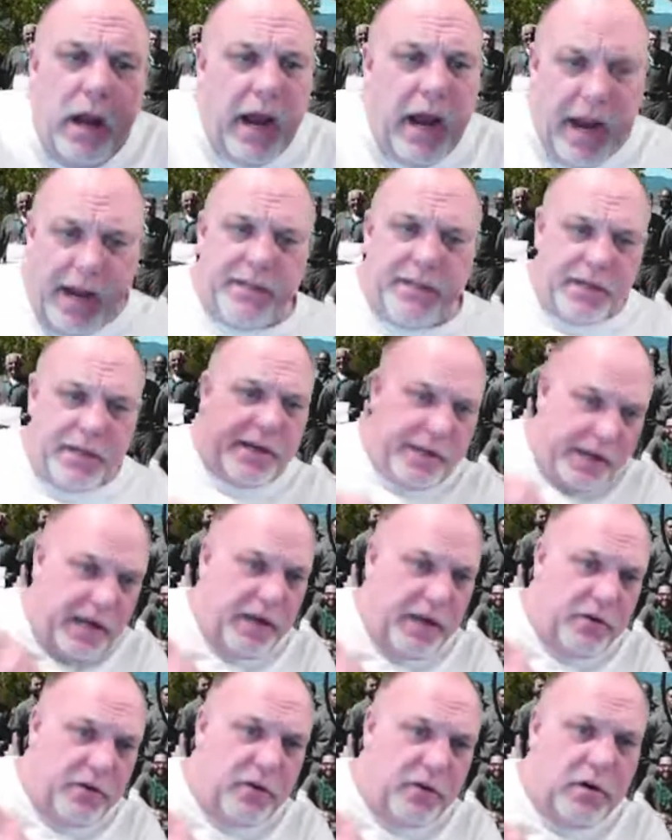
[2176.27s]
And
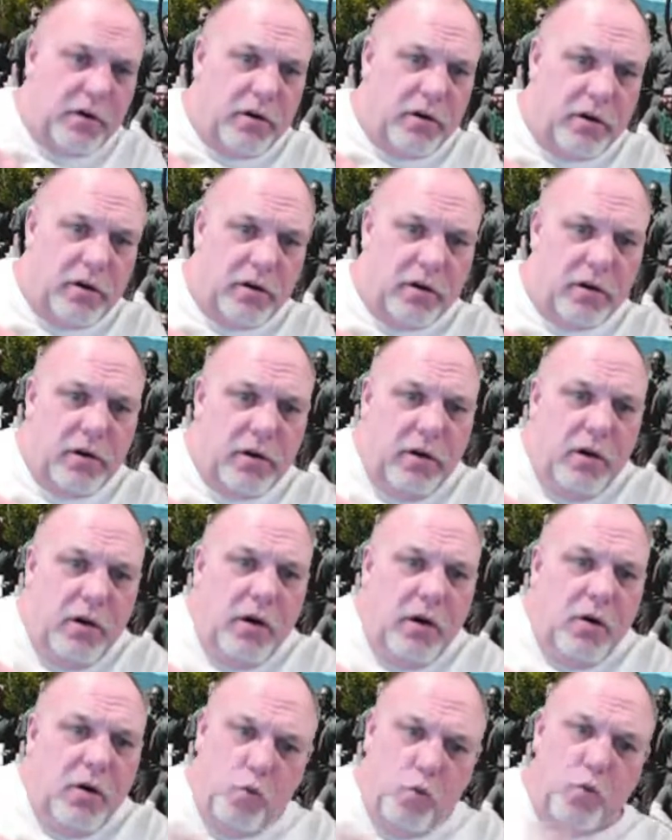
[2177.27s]
together
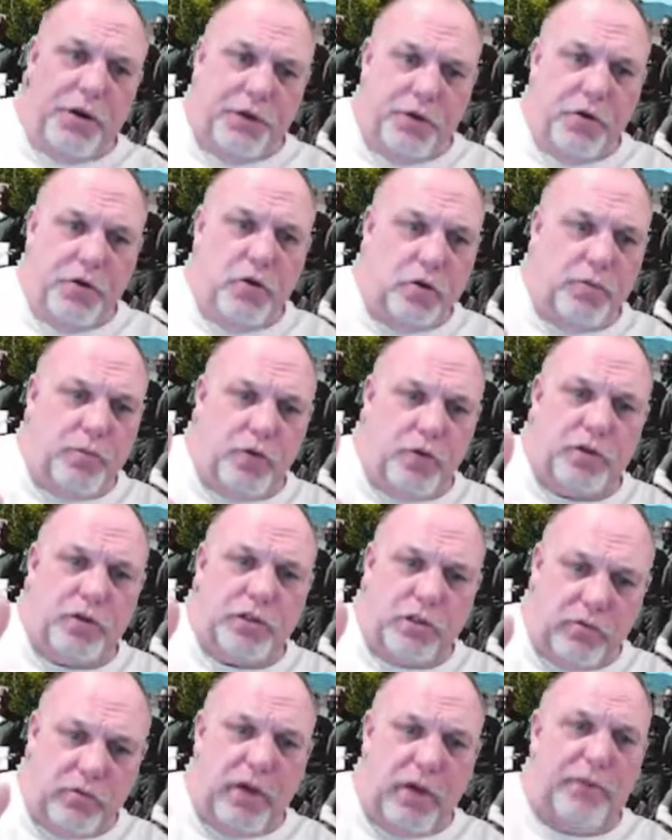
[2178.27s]
with your
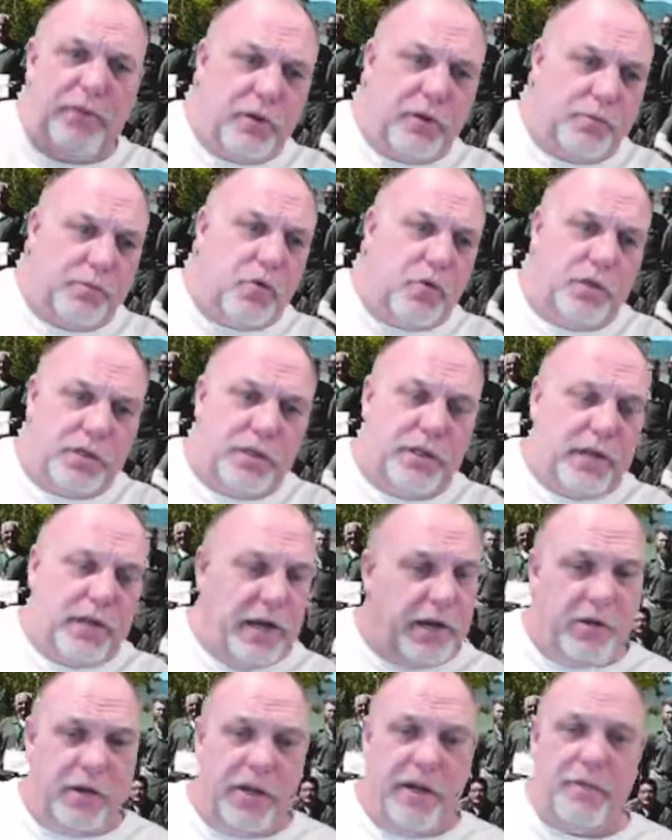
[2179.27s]
personal reference person that
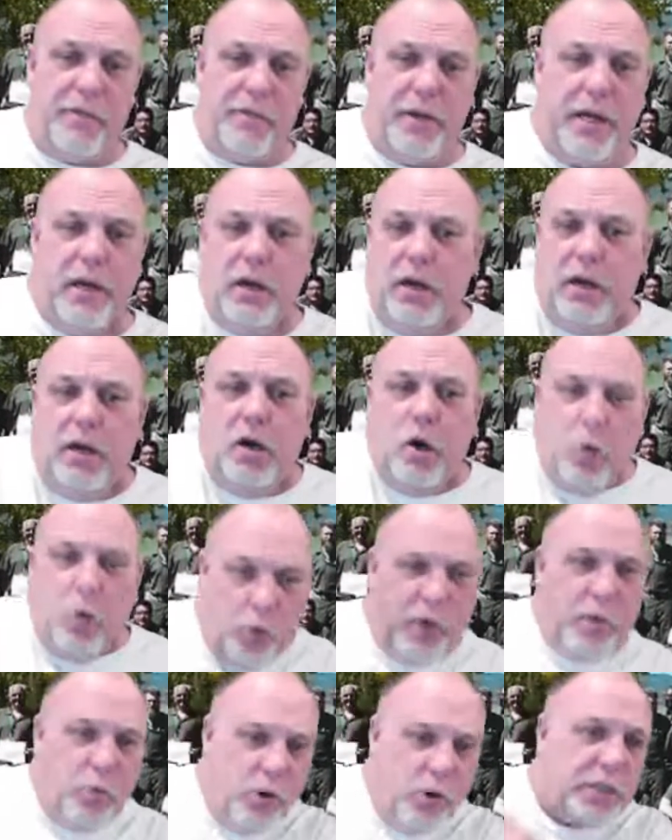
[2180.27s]
you give me,
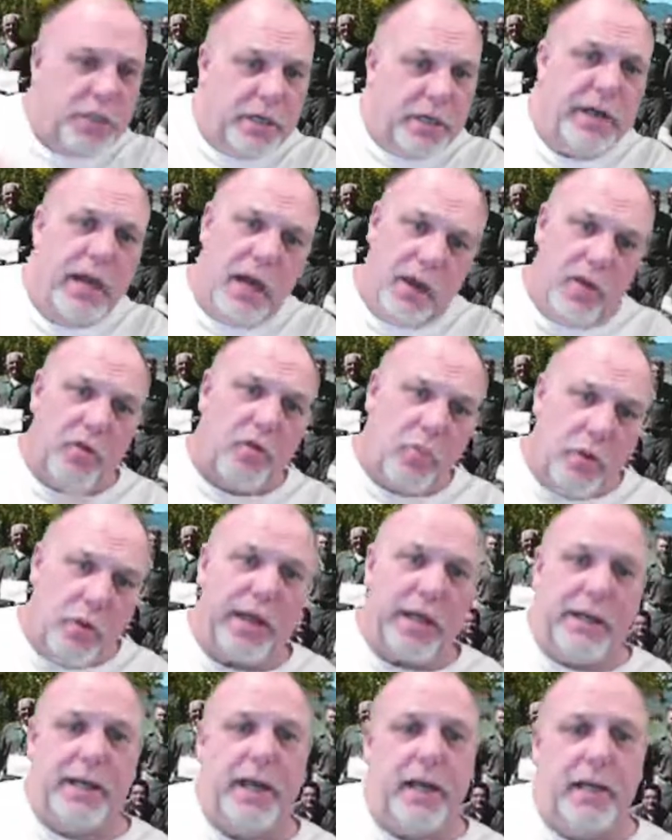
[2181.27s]
we work together and we
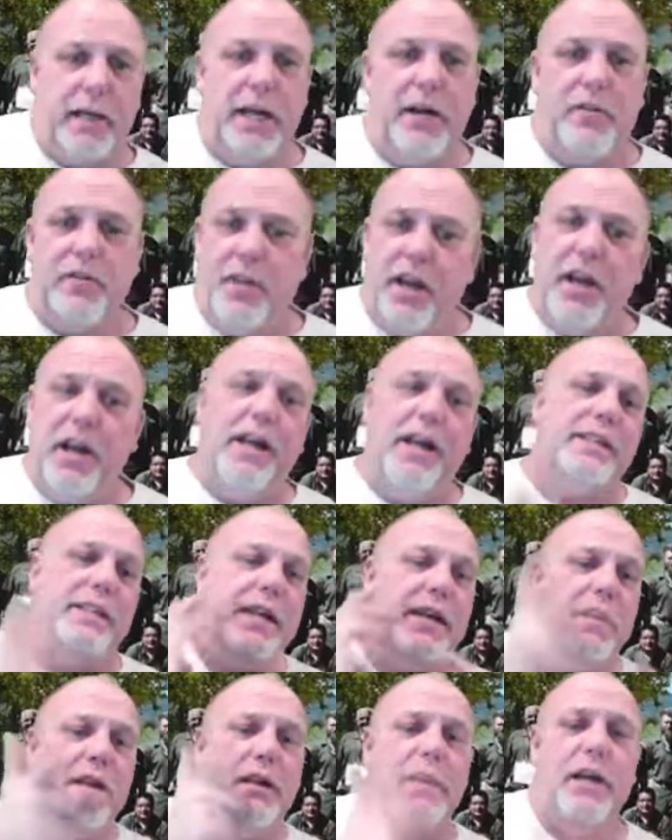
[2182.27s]
get that letter. Then I
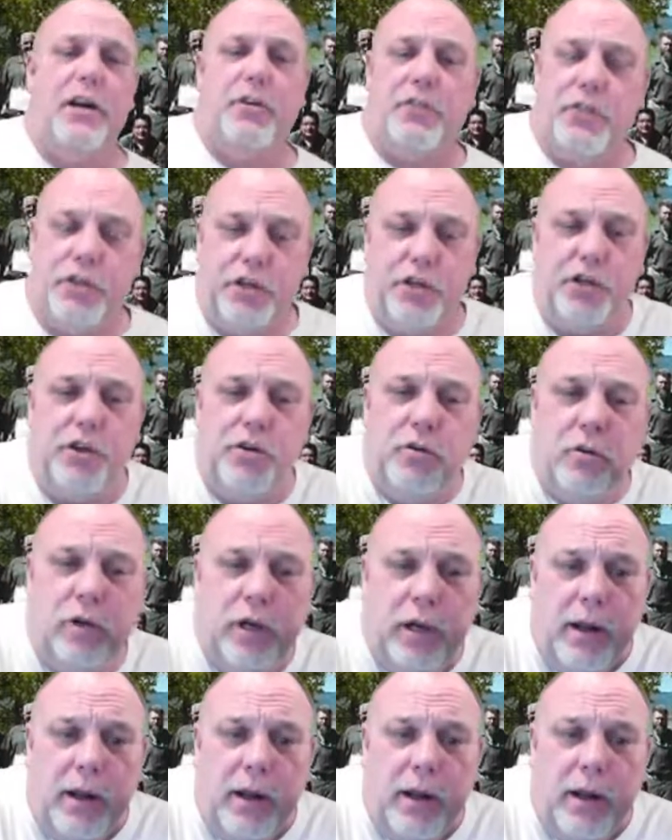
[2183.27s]
send the letter to you.